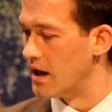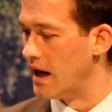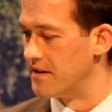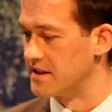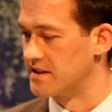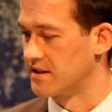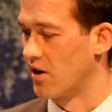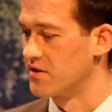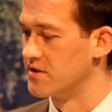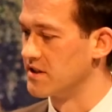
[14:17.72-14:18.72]
And this
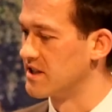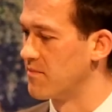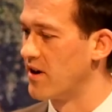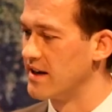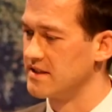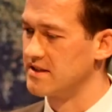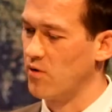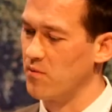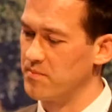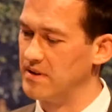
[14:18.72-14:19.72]
cartoon just summarizes that
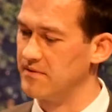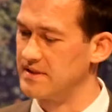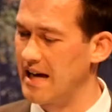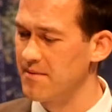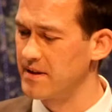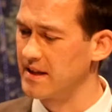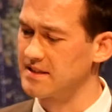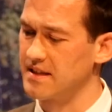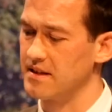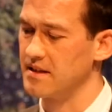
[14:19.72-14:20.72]
what we believe is happening
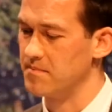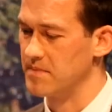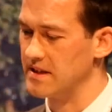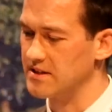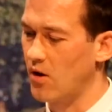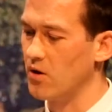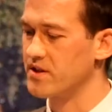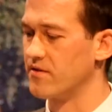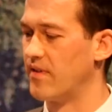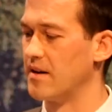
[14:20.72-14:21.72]
is that these
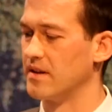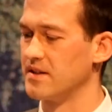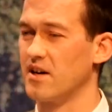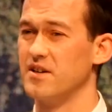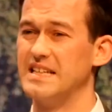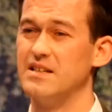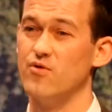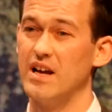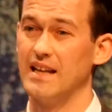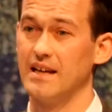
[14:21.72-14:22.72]
altered fibroblasts are
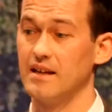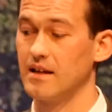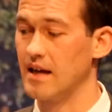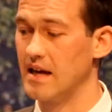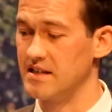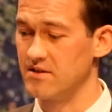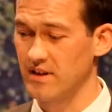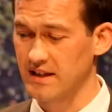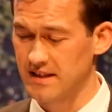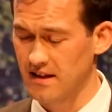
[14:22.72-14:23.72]
derailing
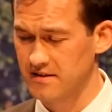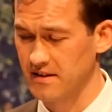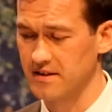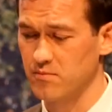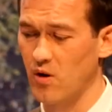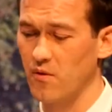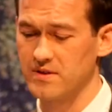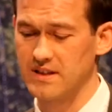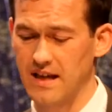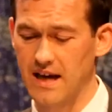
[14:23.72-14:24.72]
dendritic cells, and this
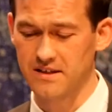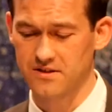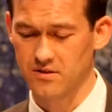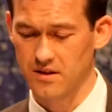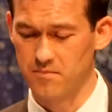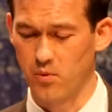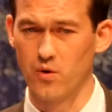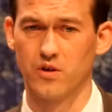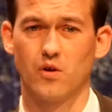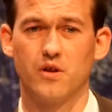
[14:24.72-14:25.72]
obviously has
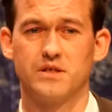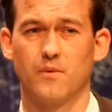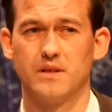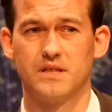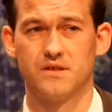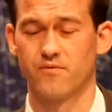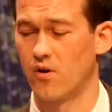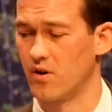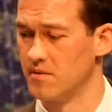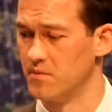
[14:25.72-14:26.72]
important consequences
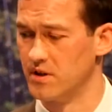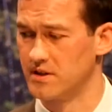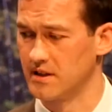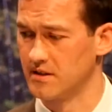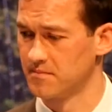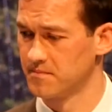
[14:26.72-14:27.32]
for immunity.